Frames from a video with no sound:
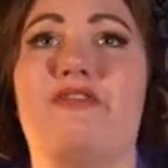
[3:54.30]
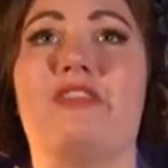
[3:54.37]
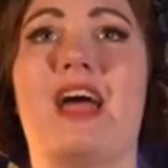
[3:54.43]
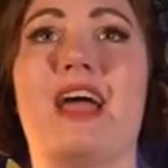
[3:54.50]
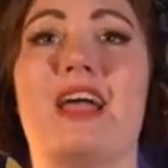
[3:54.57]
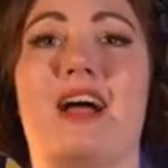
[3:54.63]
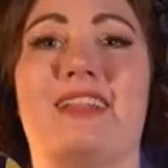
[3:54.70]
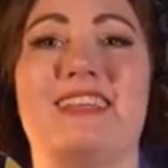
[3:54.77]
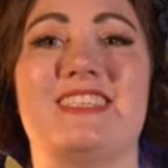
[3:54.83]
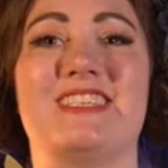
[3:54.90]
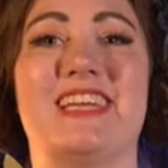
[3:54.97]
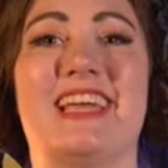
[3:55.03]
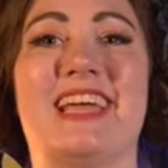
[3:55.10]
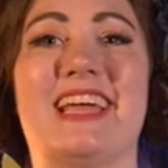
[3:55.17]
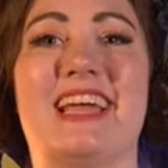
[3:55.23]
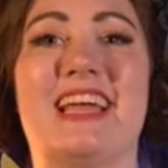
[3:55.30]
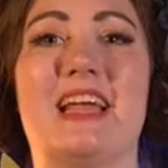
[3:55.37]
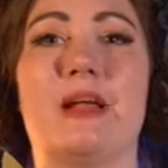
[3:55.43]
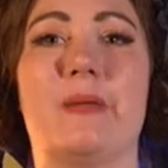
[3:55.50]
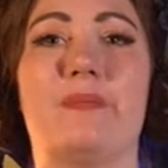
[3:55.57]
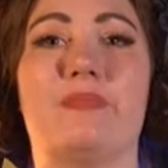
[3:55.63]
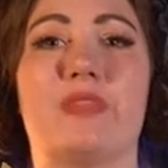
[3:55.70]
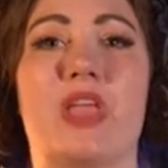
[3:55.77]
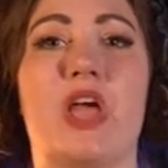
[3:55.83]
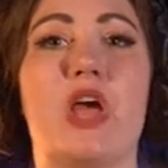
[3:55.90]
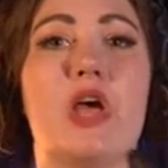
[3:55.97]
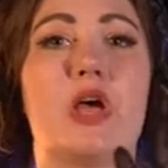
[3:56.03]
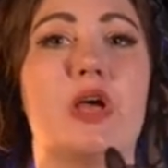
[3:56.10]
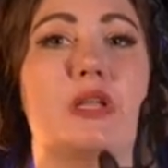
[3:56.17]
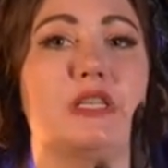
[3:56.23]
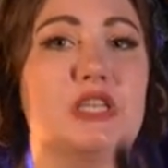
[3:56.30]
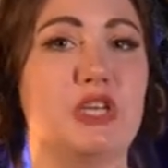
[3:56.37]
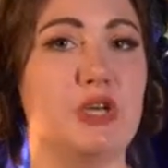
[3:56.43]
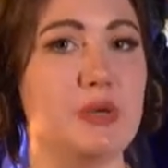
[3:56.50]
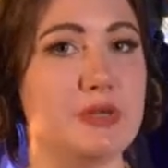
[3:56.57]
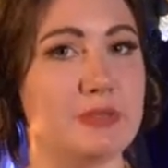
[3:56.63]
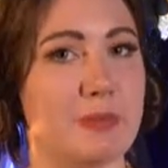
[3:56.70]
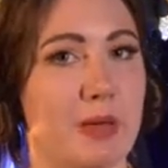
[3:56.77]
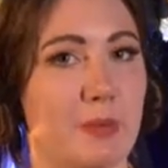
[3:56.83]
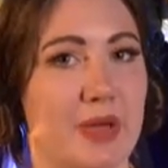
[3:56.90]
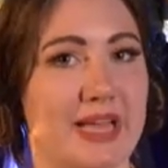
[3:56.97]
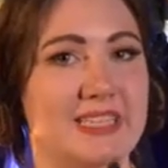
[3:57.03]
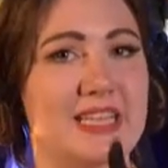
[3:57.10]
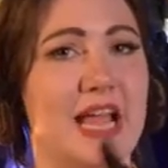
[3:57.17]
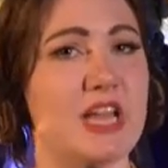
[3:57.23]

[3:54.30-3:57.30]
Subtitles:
Flyology. To use my wings,